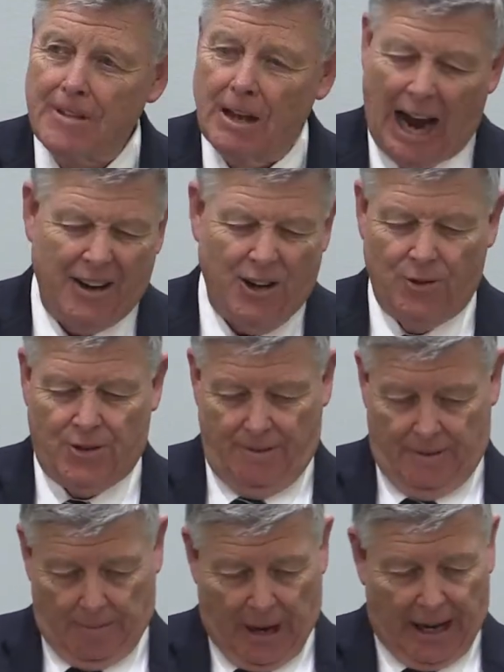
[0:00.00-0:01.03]
I use
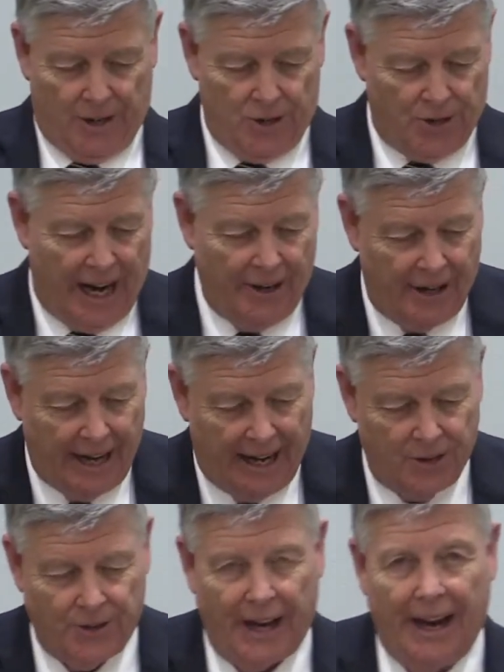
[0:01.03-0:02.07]
American Standard
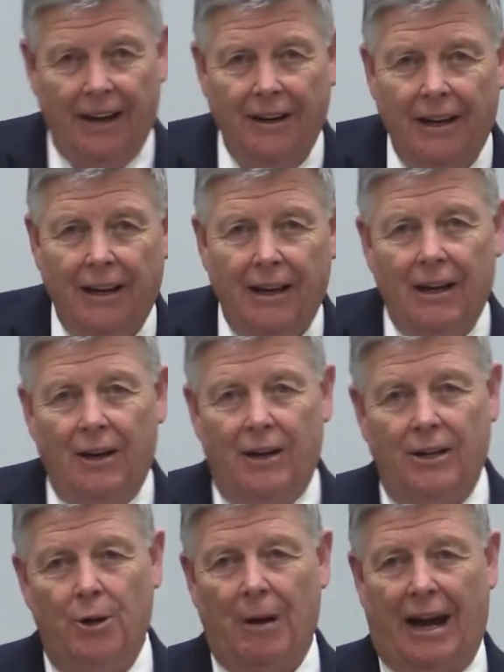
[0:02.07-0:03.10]
has that.
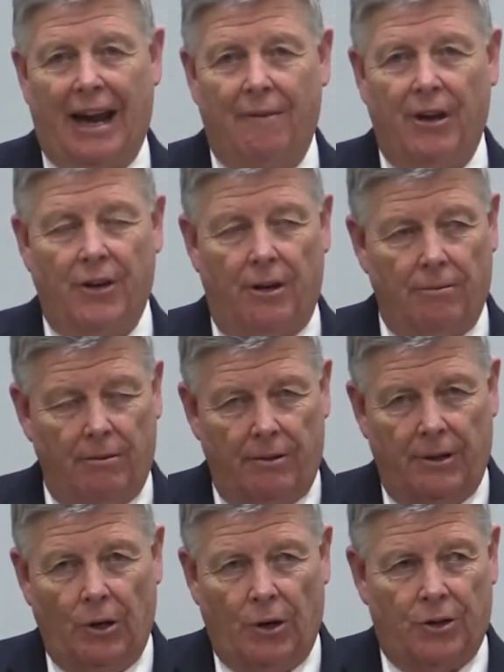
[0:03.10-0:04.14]
You might have other
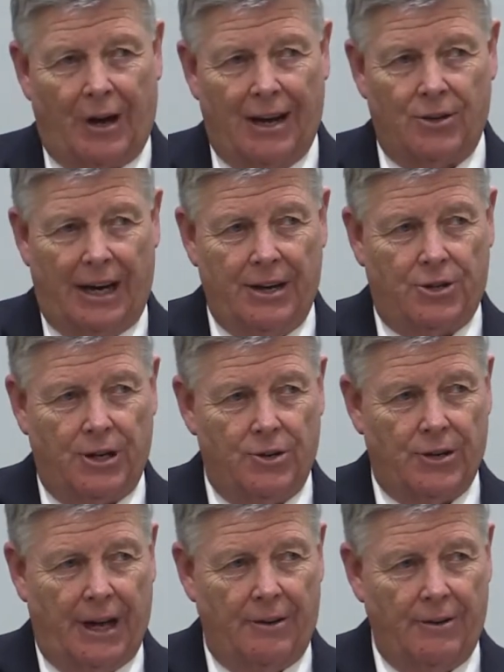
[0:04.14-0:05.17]
newer translations
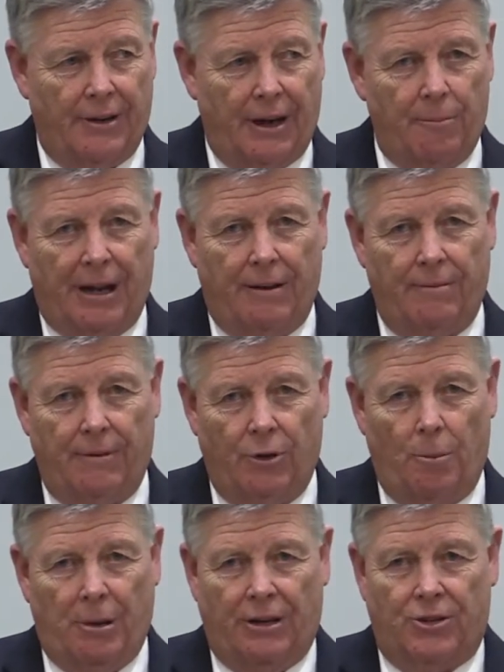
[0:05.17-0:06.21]
that, that do,
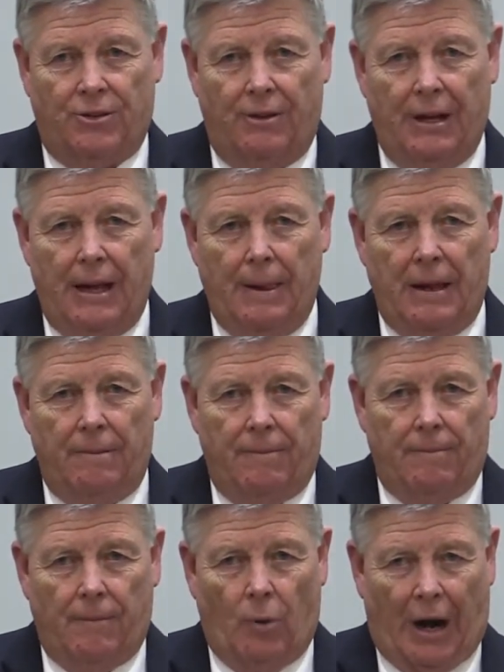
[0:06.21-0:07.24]
but it's,
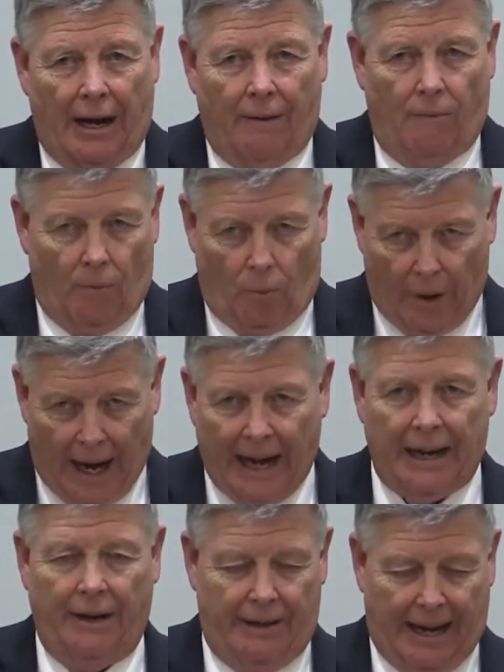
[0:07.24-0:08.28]
what I what I
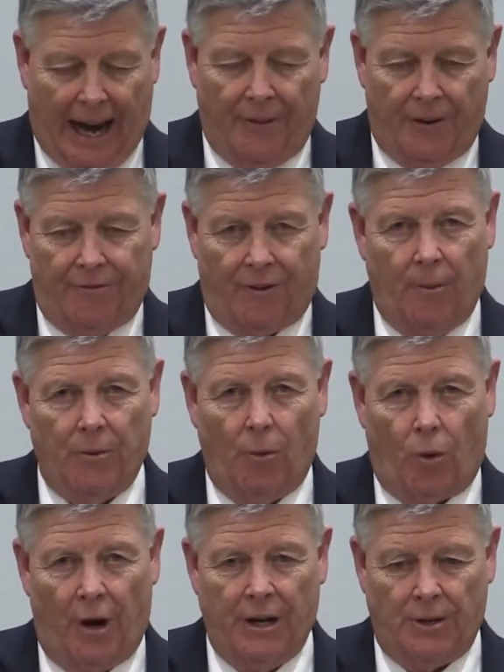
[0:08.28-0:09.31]
can gather from the
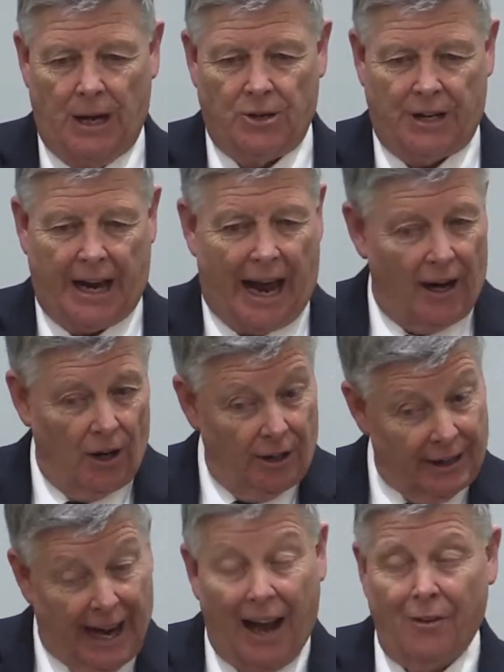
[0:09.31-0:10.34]
word is, to kind of look
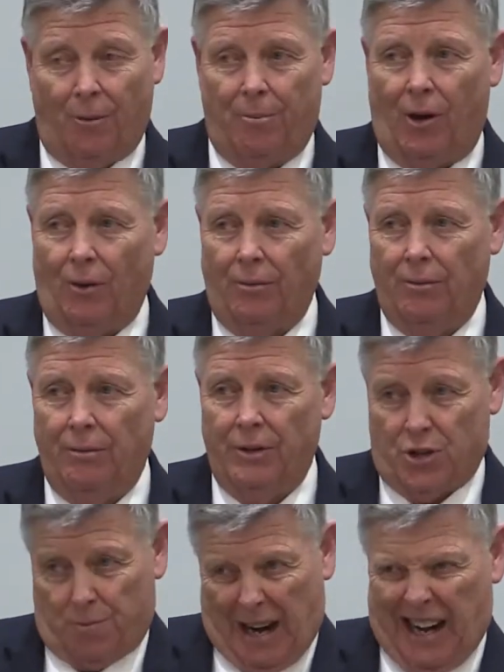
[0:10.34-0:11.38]
down upon,
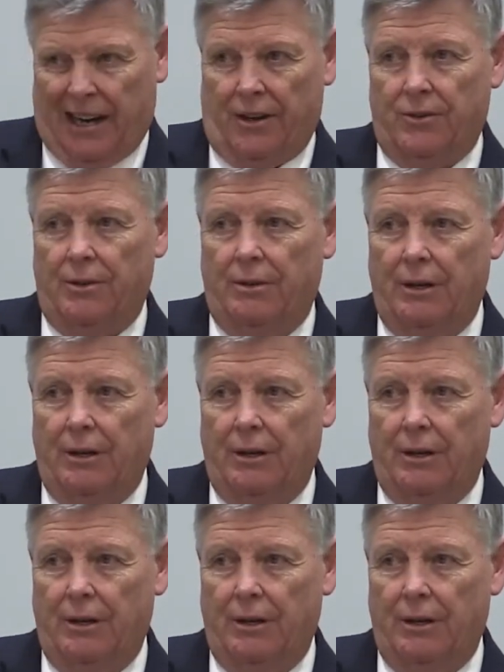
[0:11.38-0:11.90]
despise.